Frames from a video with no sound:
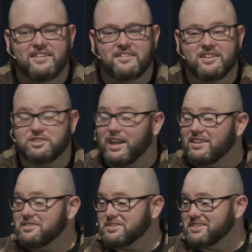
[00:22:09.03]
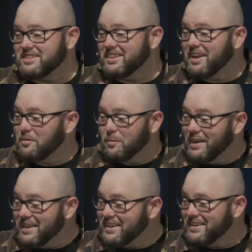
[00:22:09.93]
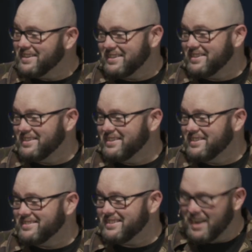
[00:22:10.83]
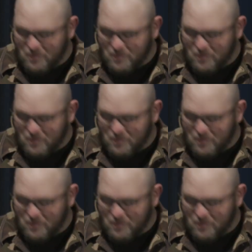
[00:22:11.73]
the challenge is to not wait, to not